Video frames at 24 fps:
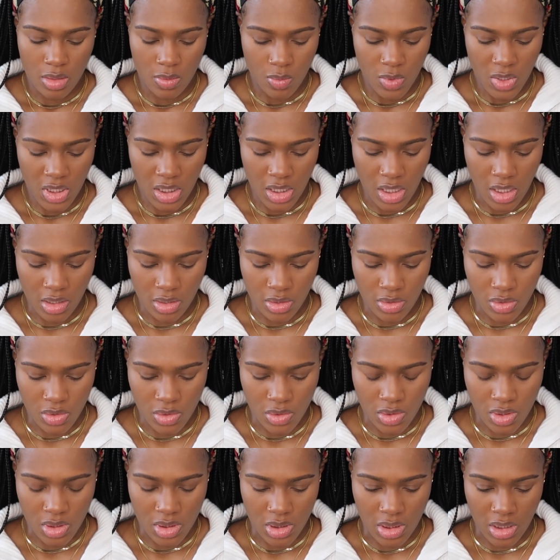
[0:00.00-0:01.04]
what color
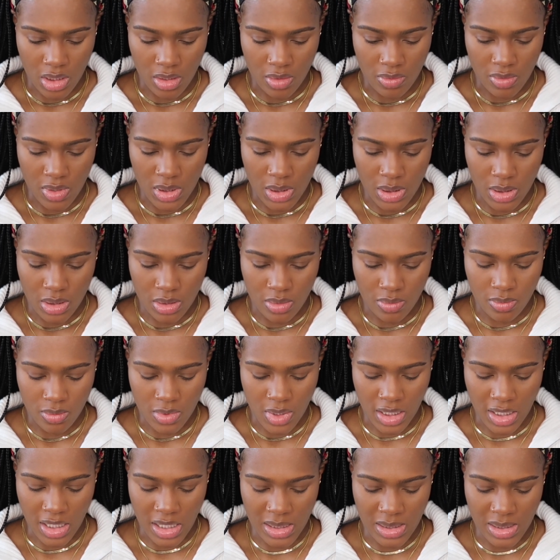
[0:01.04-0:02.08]
is this? Like this,
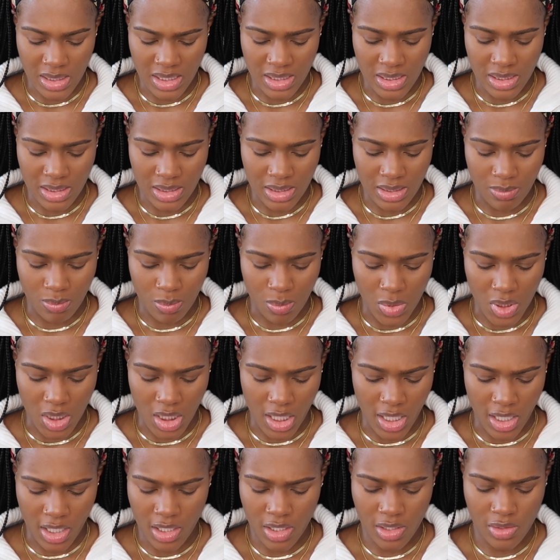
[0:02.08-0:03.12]
I guess this
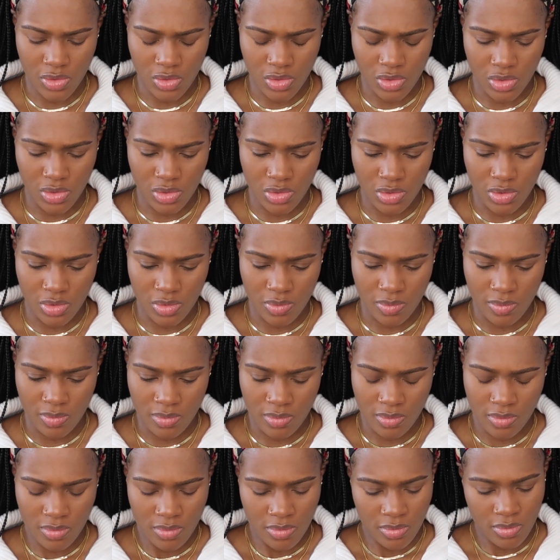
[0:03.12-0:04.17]
blush.
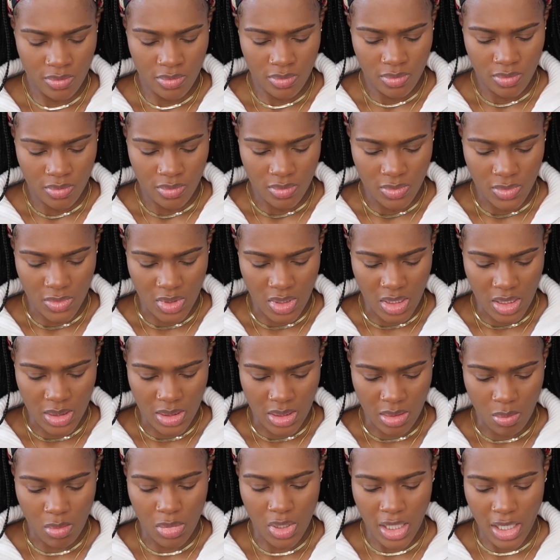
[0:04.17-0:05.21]
It's
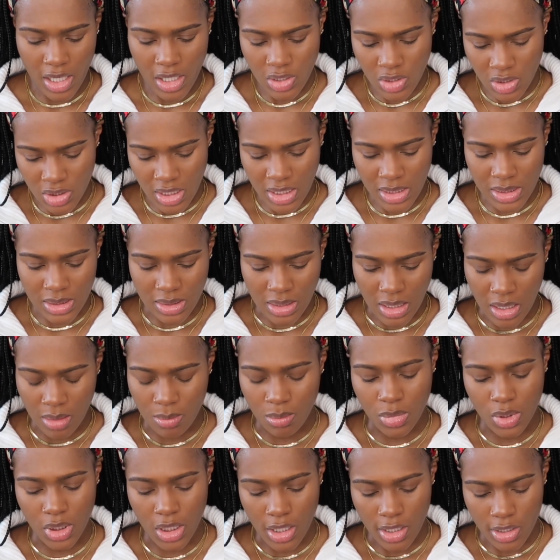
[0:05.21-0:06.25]
a blush that's
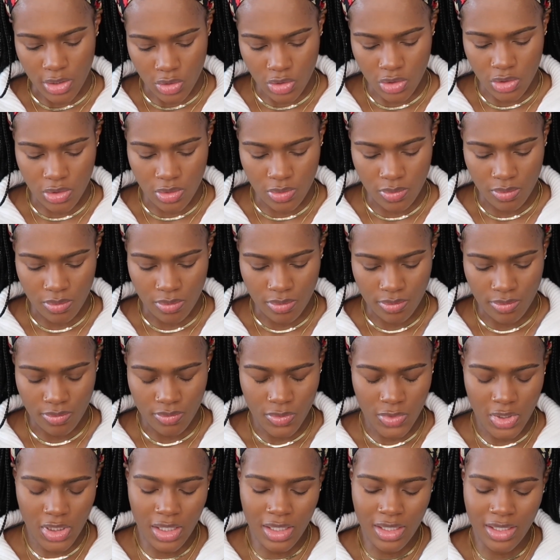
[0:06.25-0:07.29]
named Blush.
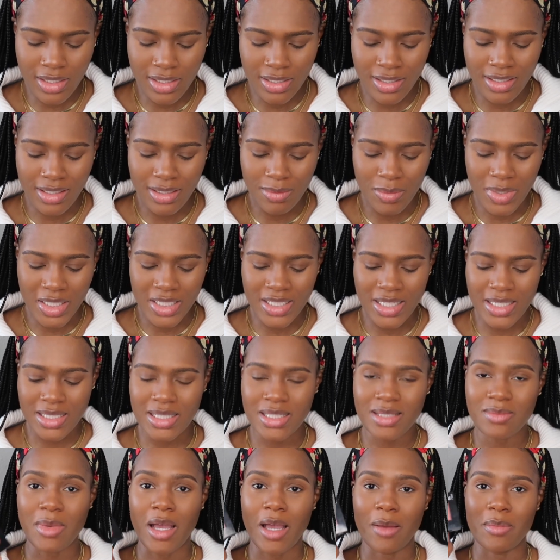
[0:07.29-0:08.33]
But this
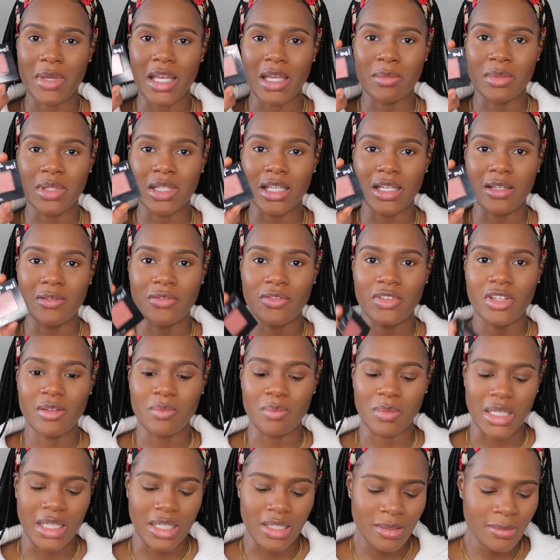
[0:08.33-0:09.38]
is by Maybelline Fit
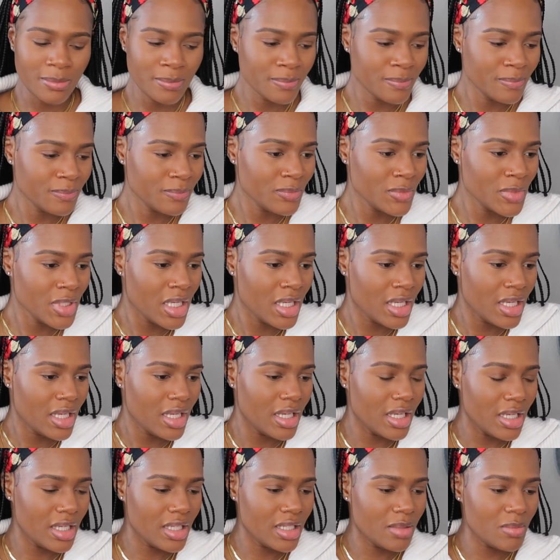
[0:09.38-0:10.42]
Me.
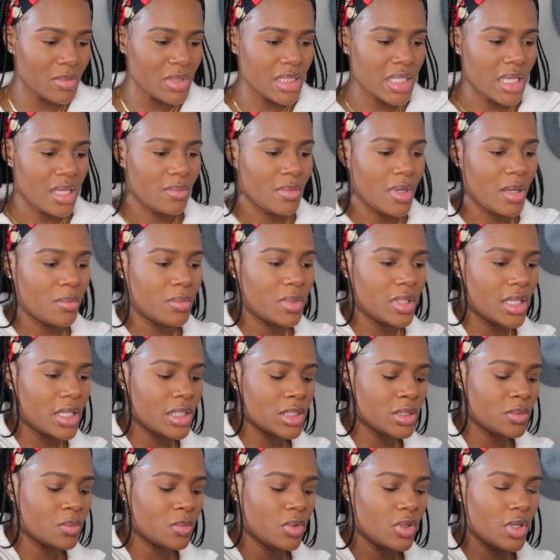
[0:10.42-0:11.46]
And I'm gonna take my
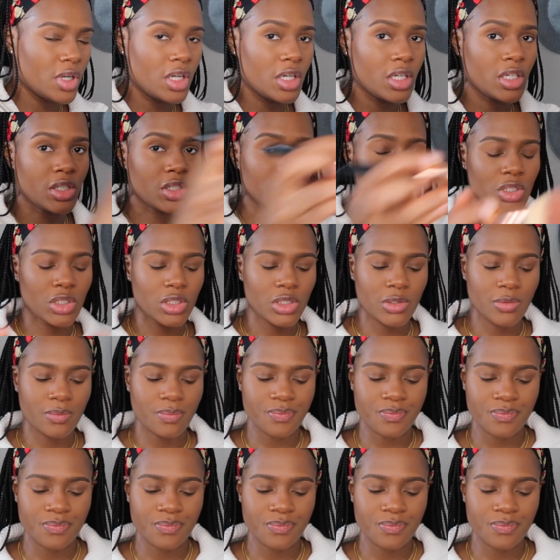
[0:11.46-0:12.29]
blush brush